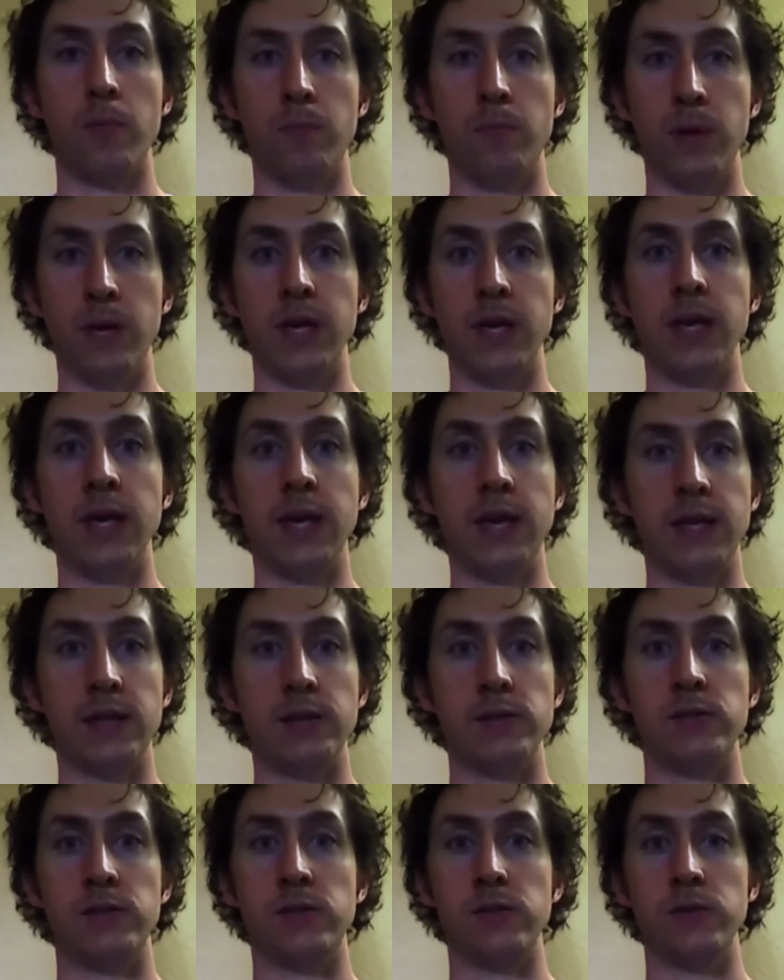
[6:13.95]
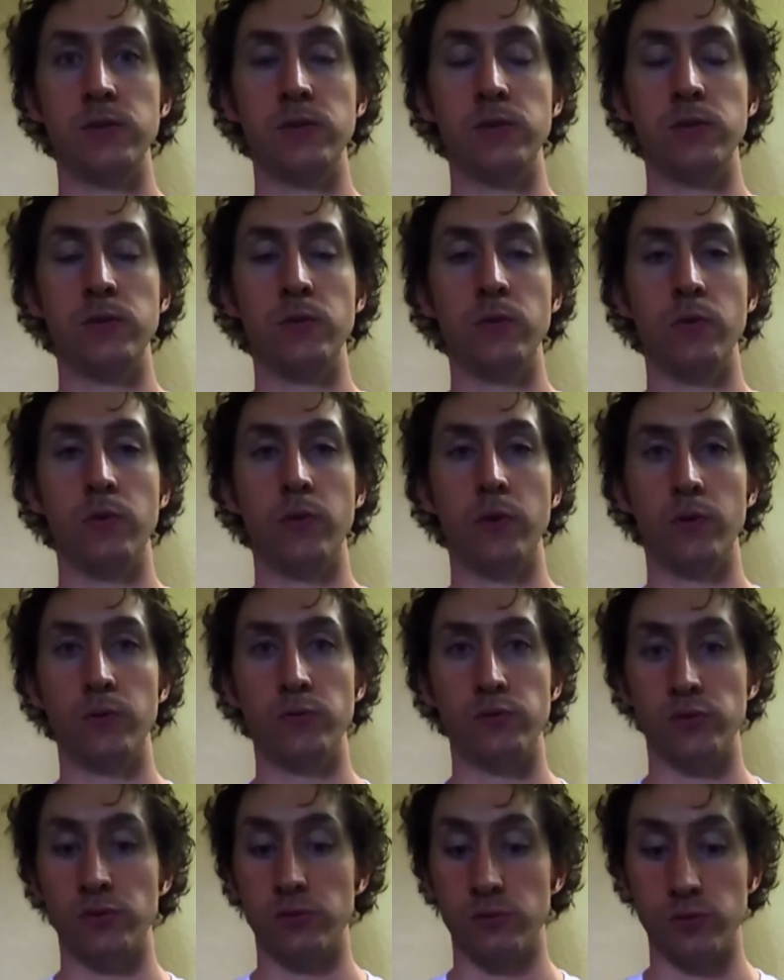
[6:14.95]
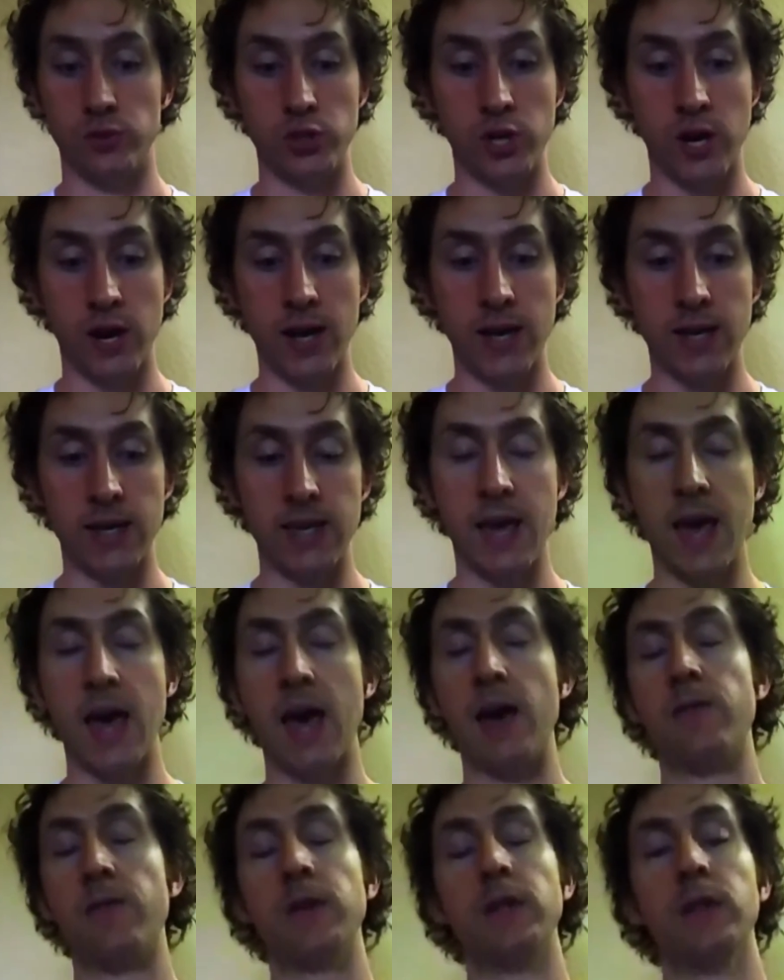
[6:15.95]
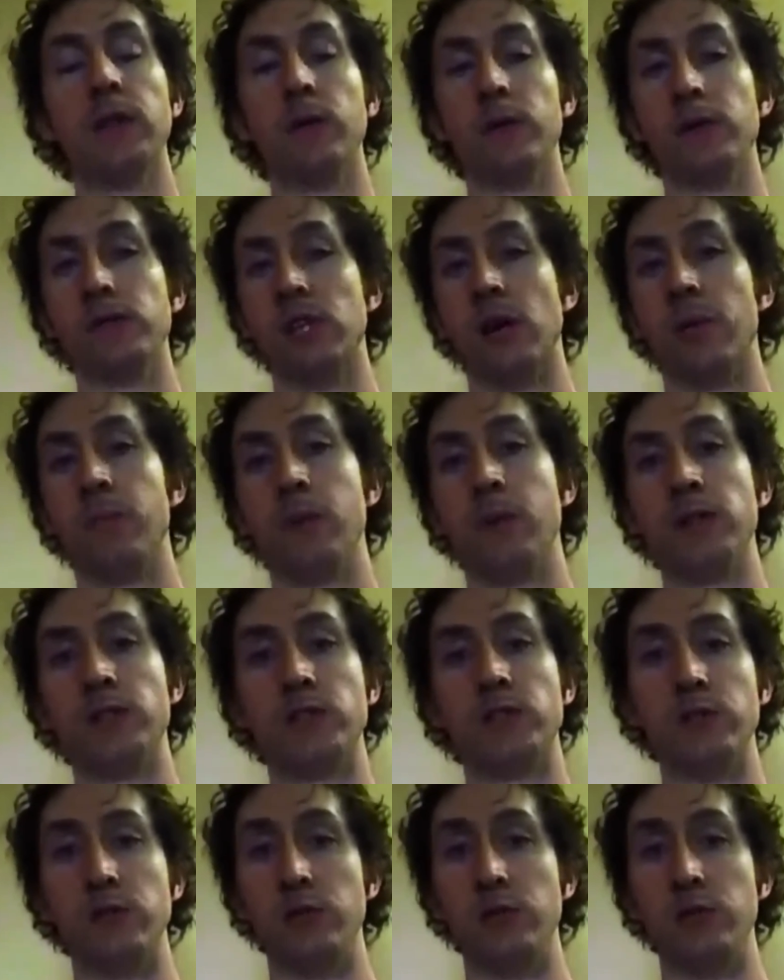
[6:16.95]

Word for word: big into those giant caffeine loaded supplements,